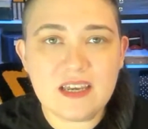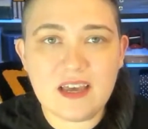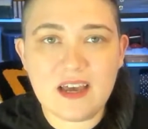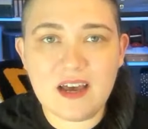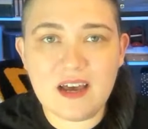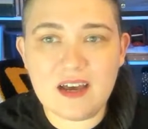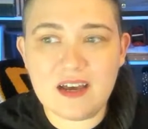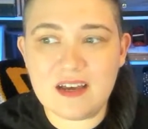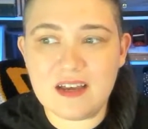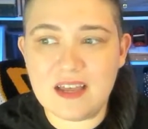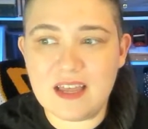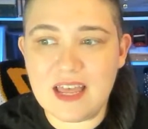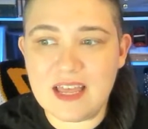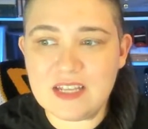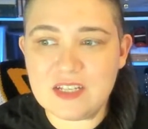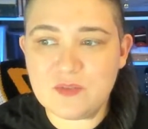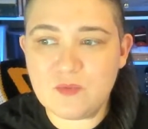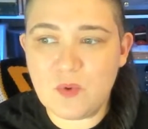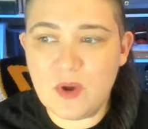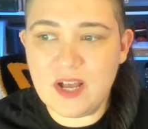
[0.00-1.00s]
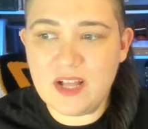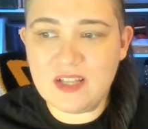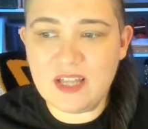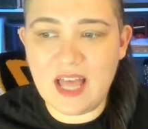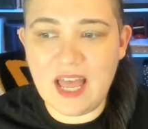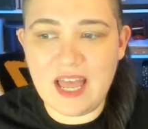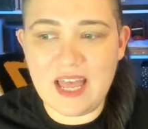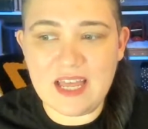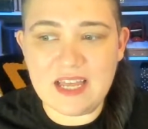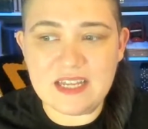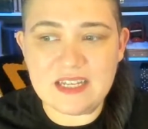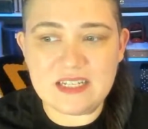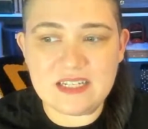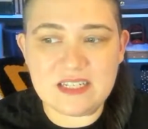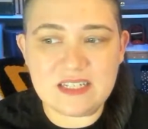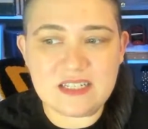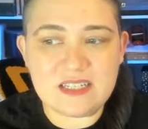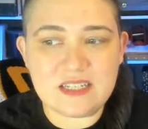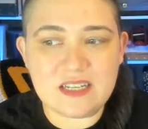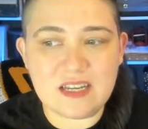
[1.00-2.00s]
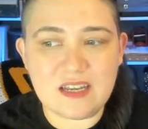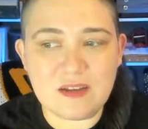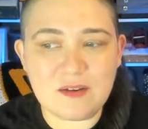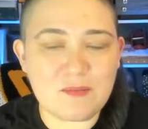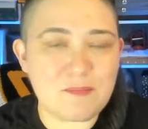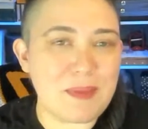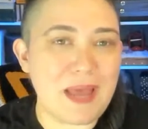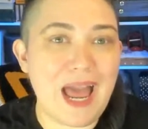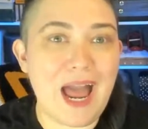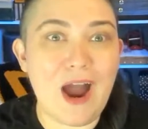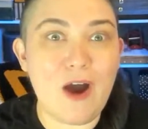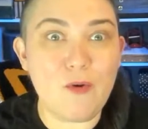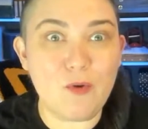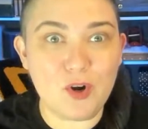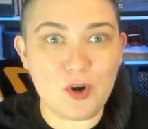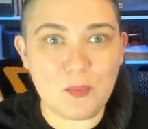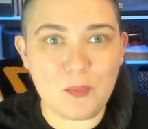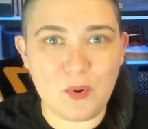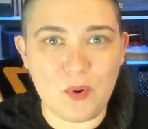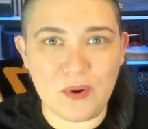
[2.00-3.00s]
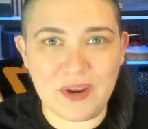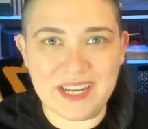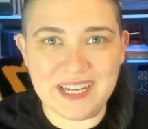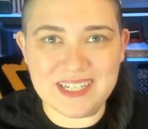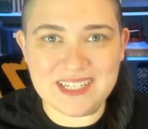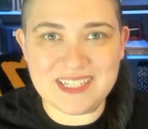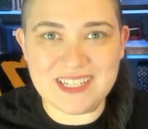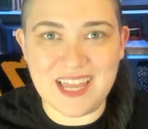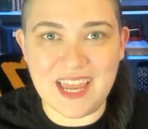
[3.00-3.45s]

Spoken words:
as well as PowerPoints.